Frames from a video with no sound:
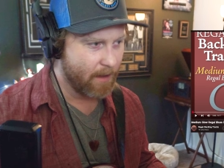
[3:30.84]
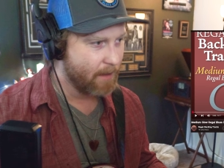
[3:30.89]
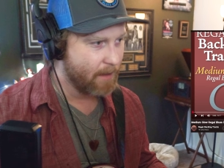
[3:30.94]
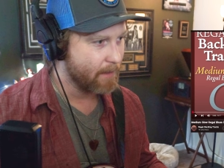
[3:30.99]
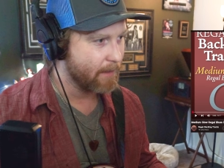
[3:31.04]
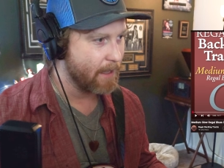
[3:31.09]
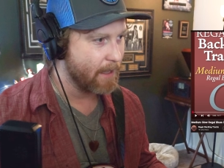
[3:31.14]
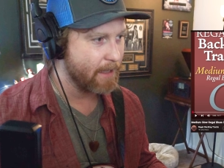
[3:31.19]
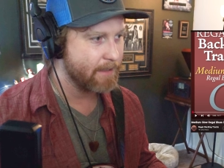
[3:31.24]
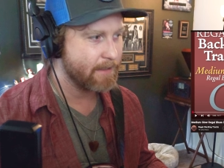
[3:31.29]

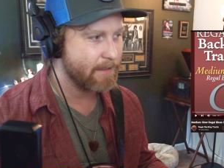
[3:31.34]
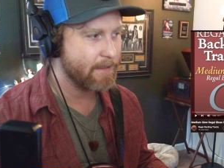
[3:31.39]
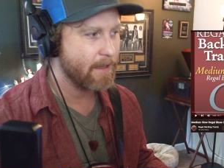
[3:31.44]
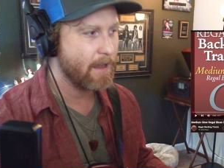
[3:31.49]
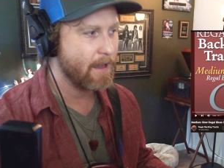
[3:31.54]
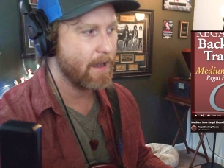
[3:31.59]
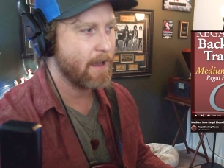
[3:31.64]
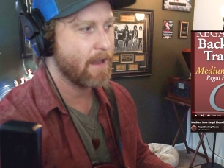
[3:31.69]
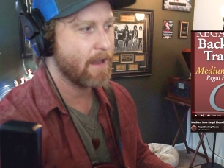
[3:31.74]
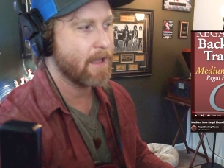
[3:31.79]
Let's
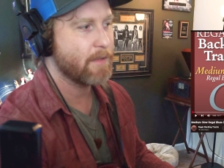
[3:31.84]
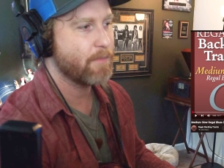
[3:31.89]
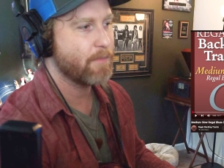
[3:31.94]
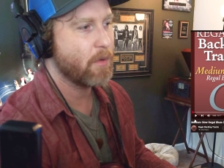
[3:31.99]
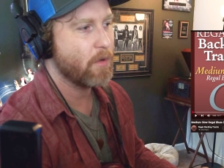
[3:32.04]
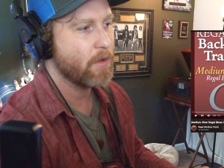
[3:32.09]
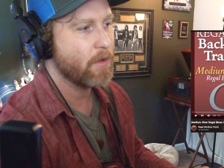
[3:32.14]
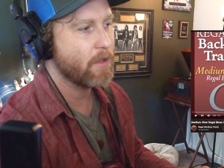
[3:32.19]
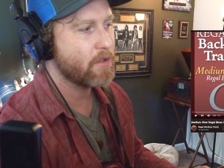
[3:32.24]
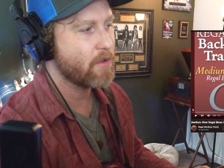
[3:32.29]

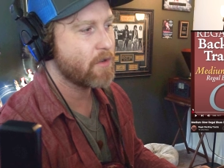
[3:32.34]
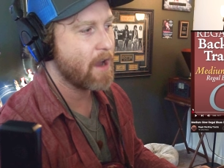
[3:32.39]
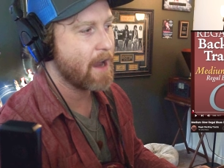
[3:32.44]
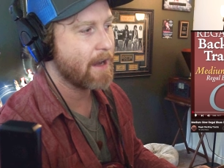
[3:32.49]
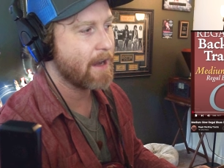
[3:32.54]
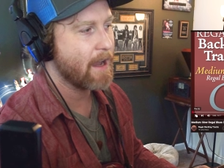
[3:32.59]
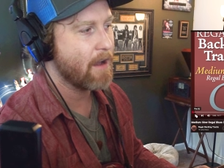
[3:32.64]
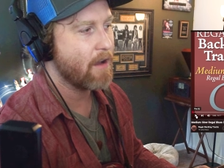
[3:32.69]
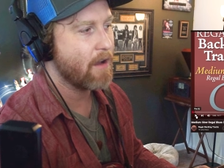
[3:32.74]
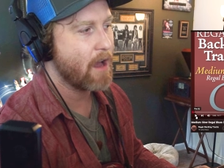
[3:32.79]
pull the
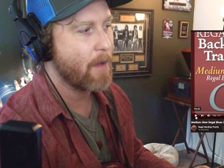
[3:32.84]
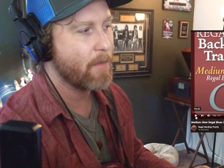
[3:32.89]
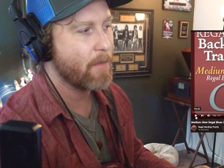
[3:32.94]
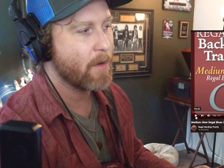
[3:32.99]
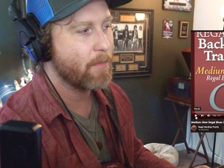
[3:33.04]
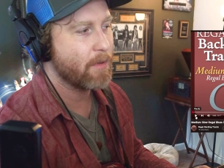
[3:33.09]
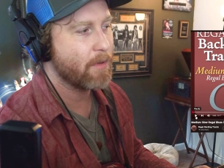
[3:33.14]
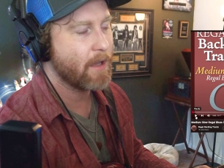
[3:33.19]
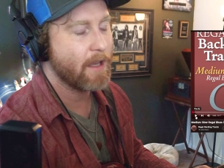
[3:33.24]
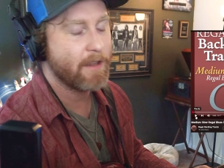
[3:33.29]
track out. I'm
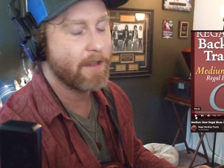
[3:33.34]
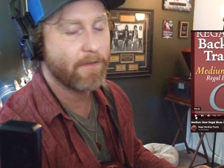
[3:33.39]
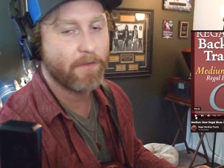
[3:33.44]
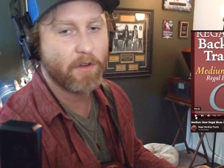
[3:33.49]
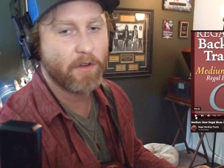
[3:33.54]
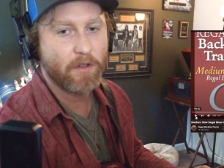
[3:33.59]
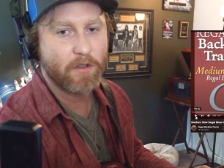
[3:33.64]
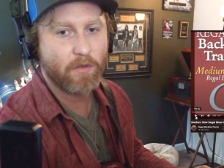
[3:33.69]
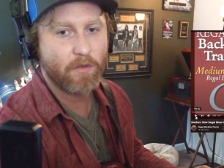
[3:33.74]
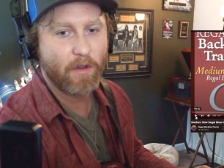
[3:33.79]
going to play the
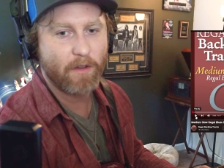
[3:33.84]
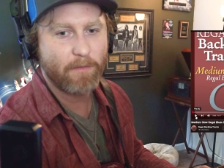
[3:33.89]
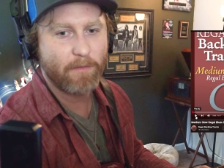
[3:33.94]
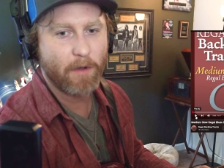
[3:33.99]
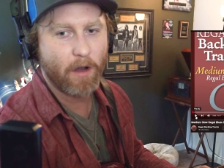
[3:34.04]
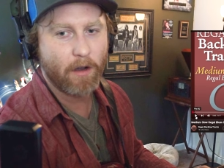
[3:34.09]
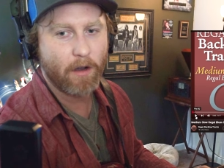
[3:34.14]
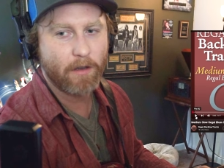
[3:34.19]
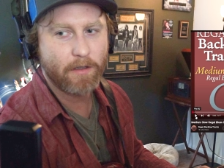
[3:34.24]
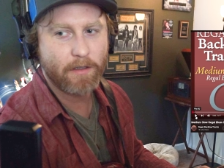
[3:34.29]
first 12
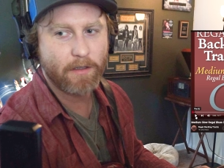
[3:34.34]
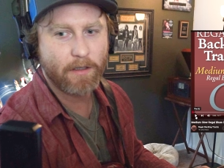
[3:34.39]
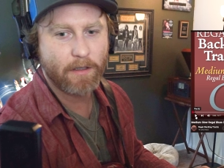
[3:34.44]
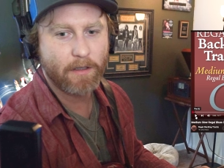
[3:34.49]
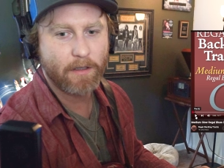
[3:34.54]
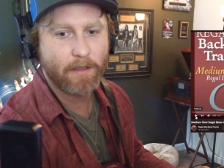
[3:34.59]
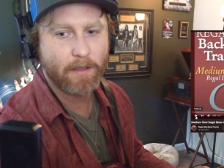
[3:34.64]
bars.